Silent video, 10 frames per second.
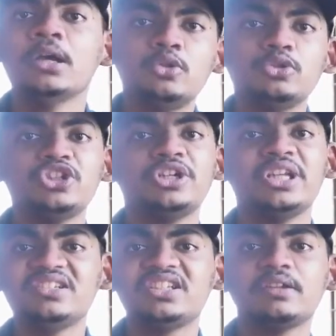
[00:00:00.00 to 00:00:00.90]
Twitter,
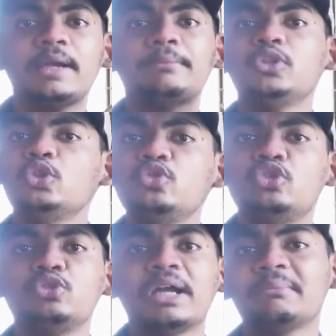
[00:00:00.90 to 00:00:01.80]
Instagram,
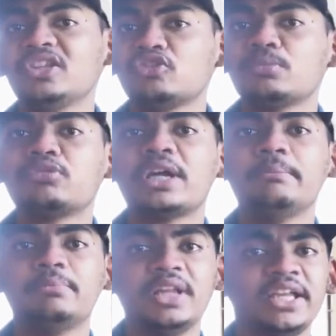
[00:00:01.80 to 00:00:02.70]
YouTube, Amazon
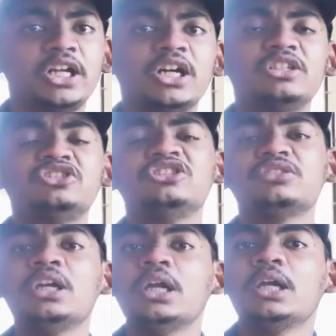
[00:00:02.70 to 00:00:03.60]
Prime, playing content,
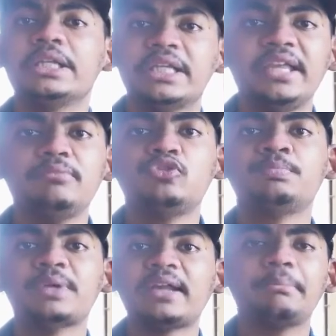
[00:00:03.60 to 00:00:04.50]
games,
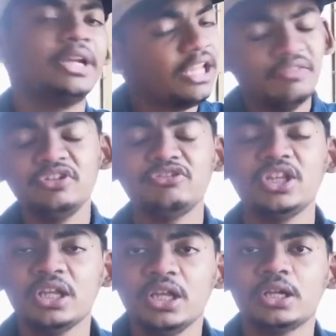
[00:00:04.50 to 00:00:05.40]
Pac-Man,
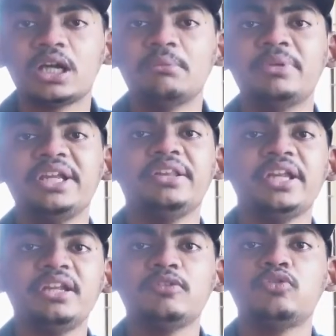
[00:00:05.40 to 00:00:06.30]
everything combined,
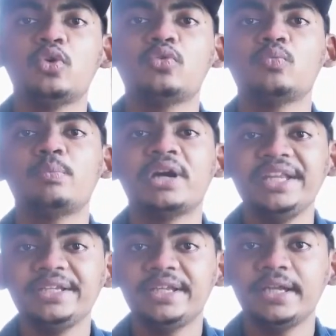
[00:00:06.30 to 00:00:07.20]
then the phone
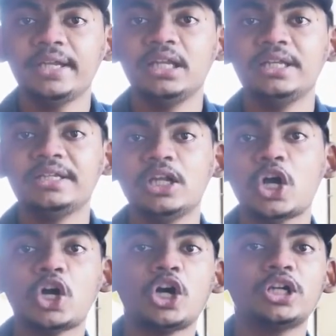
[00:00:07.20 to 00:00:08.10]
might get a little
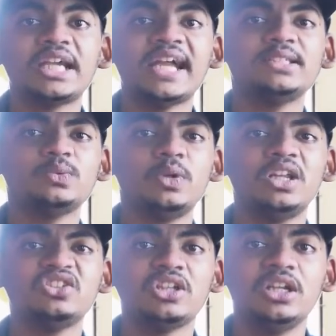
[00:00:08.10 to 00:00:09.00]
hot as well
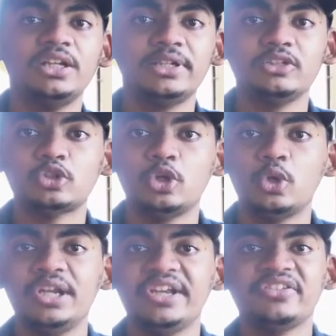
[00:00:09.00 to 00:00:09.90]
as a little
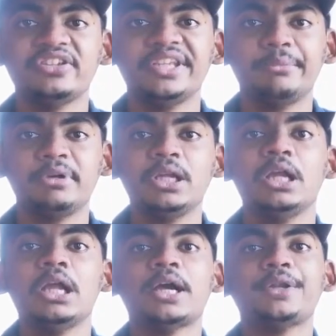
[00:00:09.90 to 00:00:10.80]
slow, ladies and gentlemen.
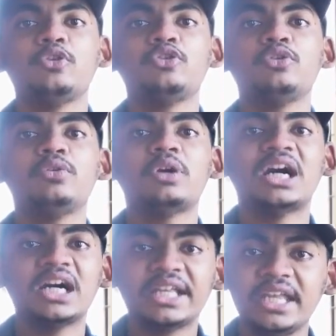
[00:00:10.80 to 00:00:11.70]
I don't know
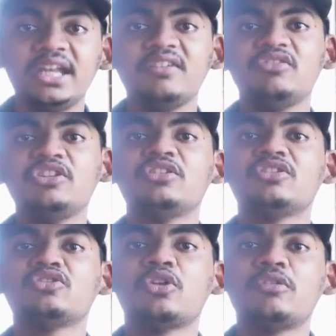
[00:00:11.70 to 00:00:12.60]
again if this
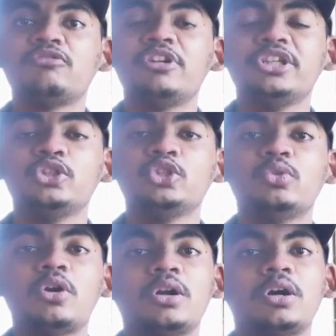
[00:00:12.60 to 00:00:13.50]
is a software issue
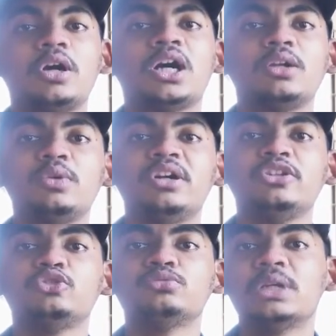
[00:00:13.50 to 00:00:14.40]
or a hardware
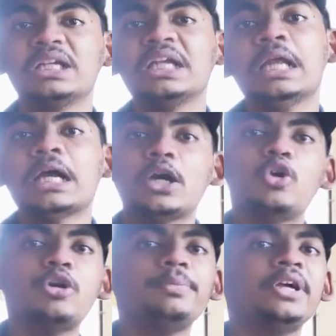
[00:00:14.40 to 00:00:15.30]
issue, but I
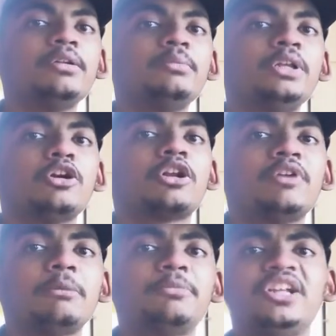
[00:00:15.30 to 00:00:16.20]
hope there will be a lot of
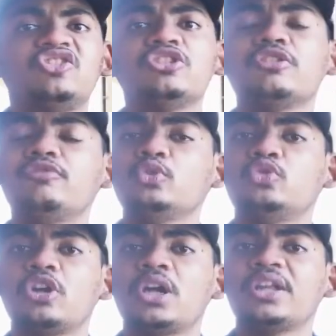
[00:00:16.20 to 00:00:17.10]
updates in the
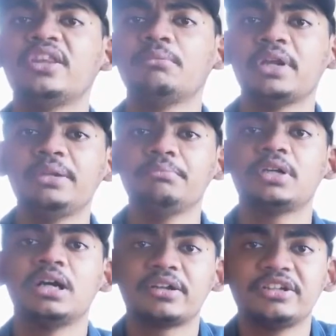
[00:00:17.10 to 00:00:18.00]
future and they might
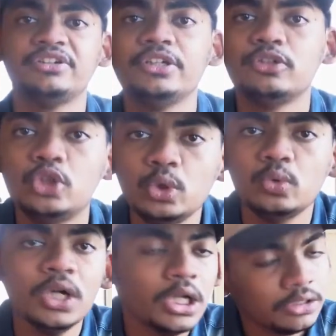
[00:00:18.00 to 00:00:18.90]
correct it too.